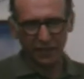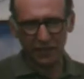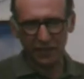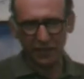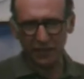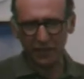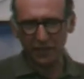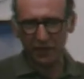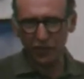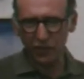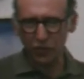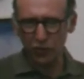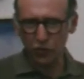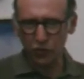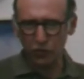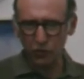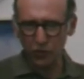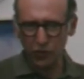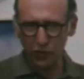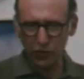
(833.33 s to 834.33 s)
in order to
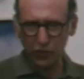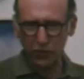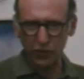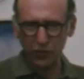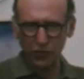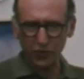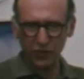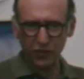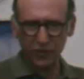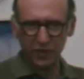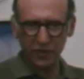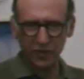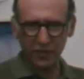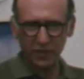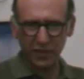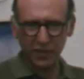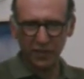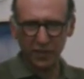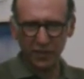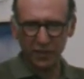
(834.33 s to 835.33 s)
prove that
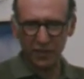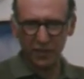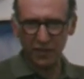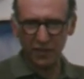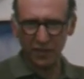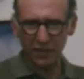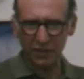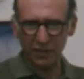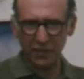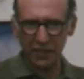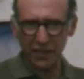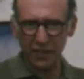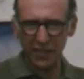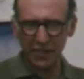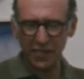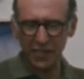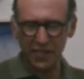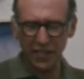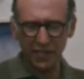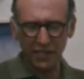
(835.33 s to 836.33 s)
uh, the
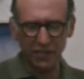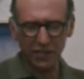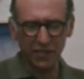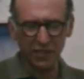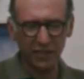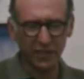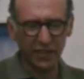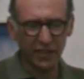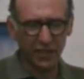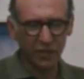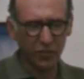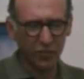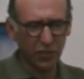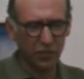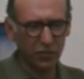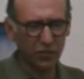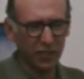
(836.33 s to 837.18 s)
essential thing about